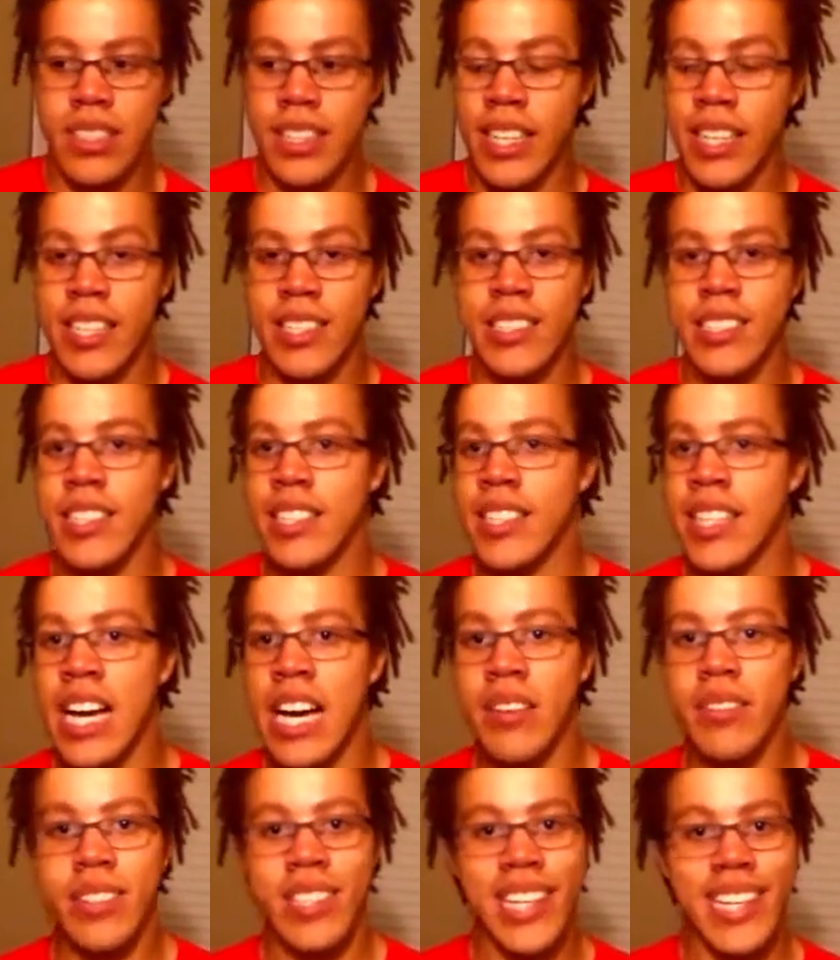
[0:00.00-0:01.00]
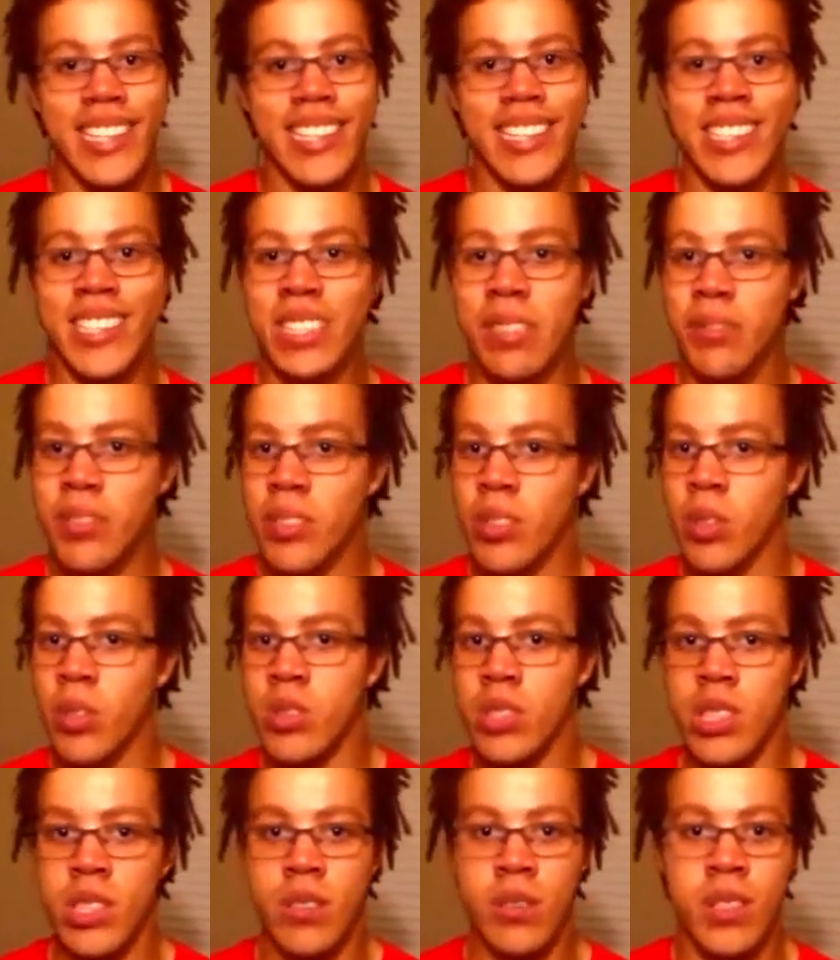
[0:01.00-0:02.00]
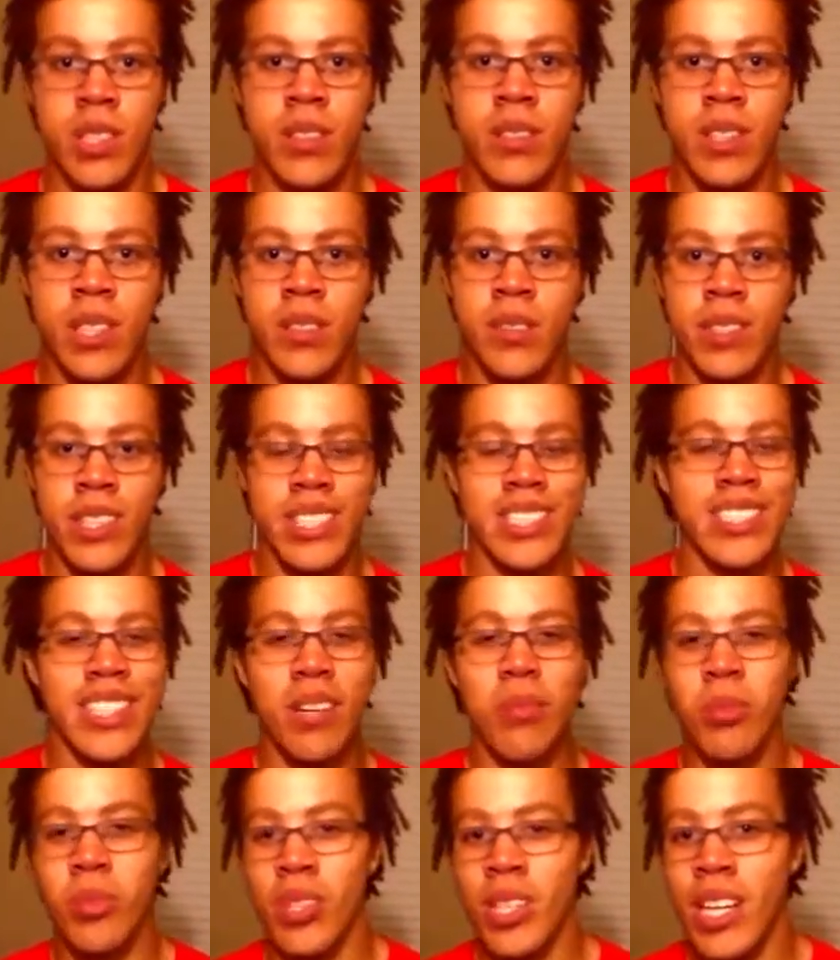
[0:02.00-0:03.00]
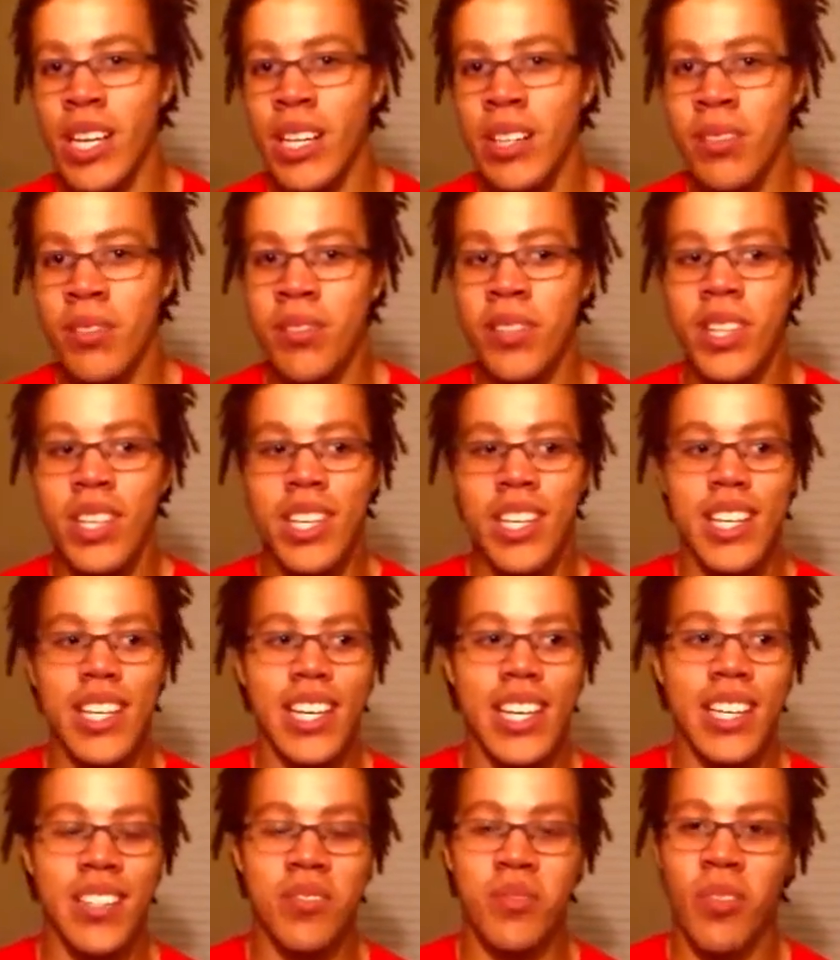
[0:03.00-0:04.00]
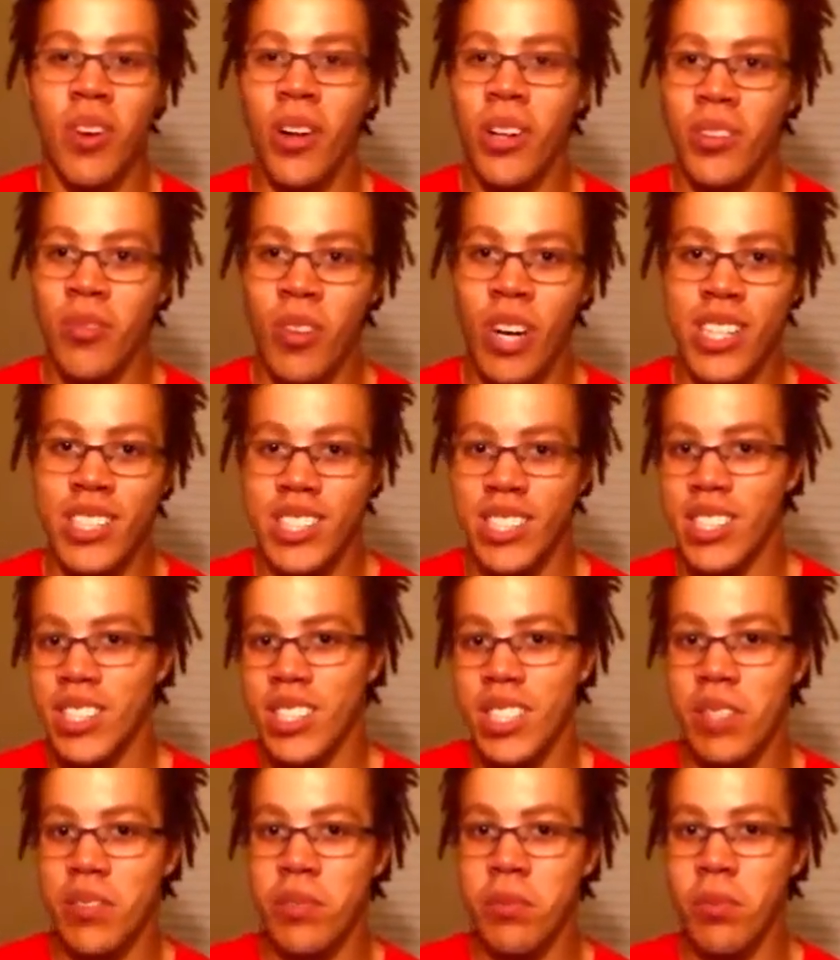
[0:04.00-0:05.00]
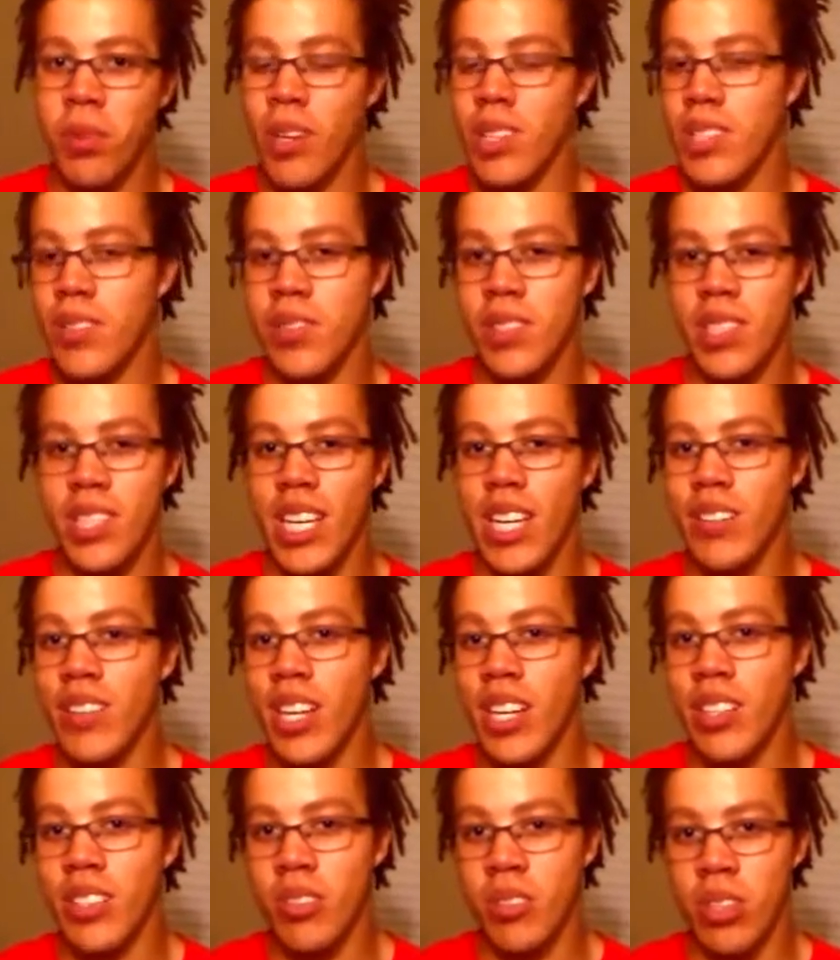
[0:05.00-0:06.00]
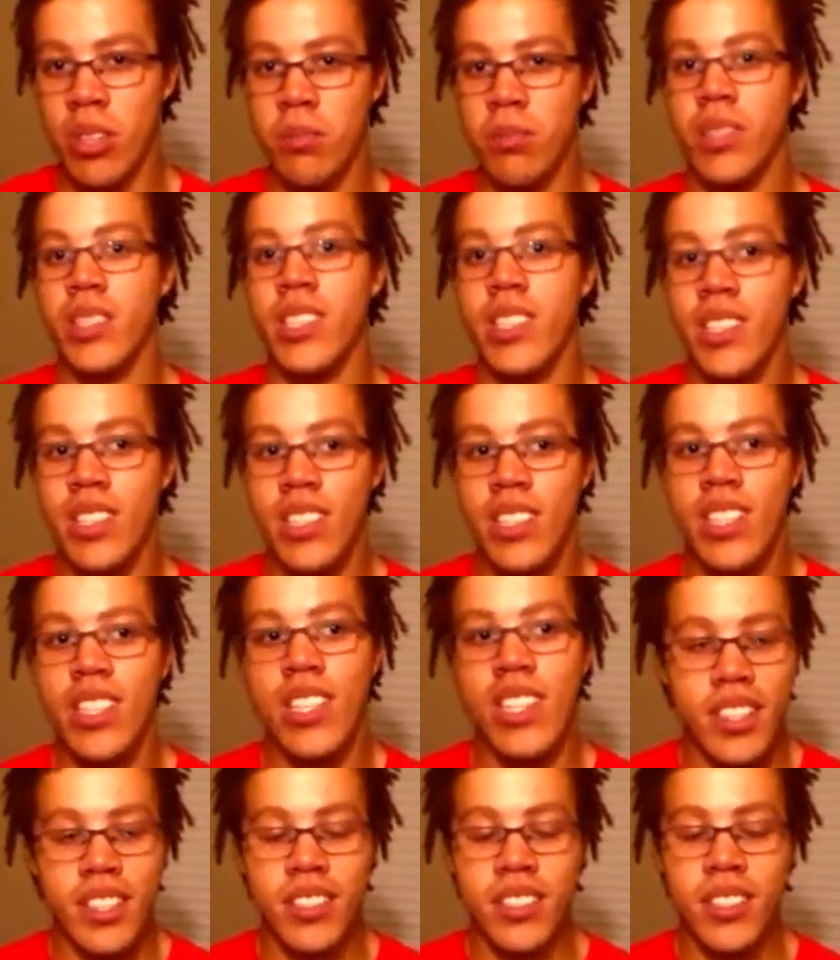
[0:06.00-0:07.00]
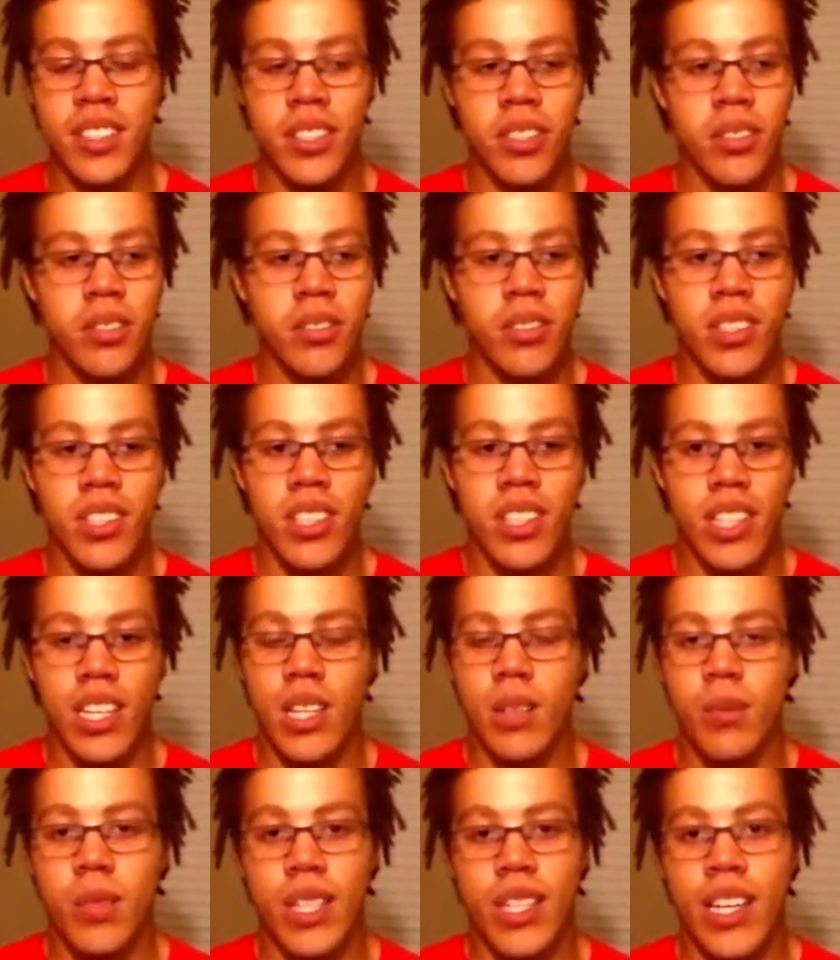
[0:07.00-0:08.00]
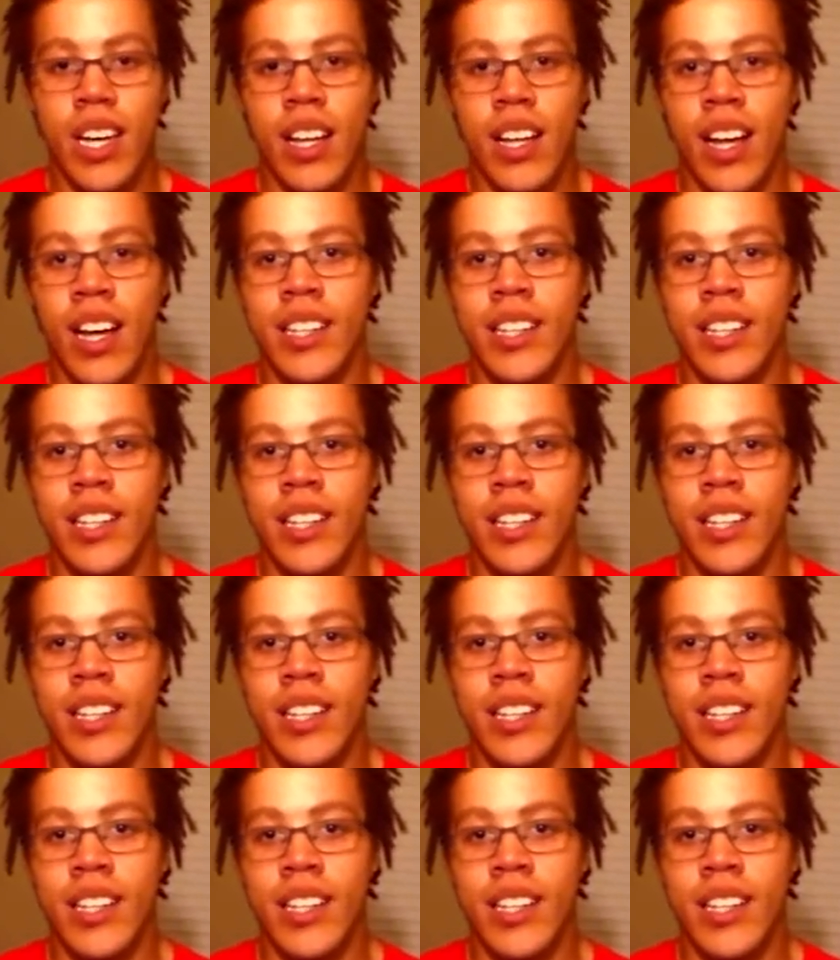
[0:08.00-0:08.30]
like I said, navigate the difficulty of living this double life and watching different parts of his life kind of crumbling. So, yeah, man,